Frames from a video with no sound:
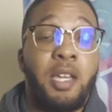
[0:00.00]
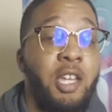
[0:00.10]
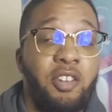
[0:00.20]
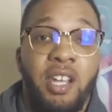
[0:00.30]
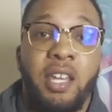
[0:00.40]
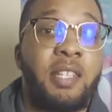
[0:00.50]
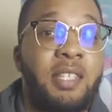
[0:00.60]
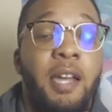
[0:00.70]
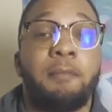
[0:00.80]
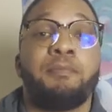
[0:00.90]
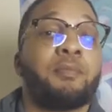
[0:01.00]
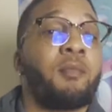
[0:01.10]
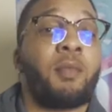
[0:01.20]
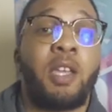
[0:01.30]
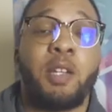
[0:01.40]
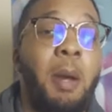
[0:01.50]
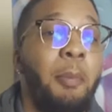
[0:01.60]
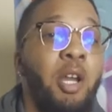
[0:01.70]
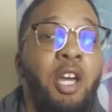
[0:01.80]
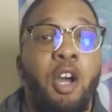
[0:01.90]
and you're getting this done. It's probably
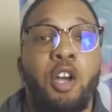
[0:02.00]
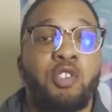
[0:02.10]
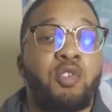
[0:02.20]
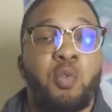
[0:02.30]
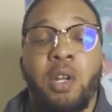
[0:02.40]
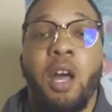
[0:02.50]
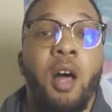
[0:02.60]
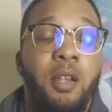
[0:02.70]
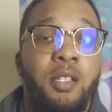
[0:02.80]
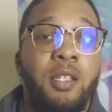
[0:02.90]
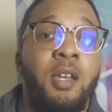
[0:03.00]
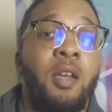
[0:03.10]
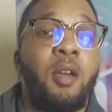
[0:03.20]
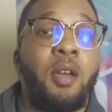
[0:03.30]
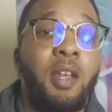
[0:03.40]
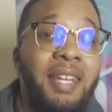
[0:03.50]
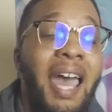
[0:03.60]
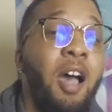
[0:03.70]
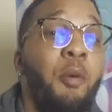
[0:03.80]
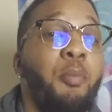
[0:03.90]
gonna cost you $20.
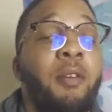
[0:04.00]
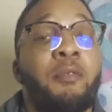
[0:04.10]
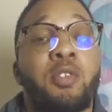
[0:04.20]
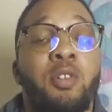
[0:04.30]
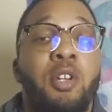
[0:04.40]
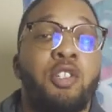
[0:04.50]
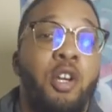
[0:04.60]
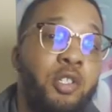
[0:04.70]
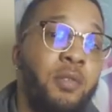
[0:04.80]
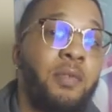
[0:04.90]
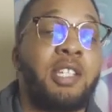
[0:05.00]
Now Printful is gonna charge you for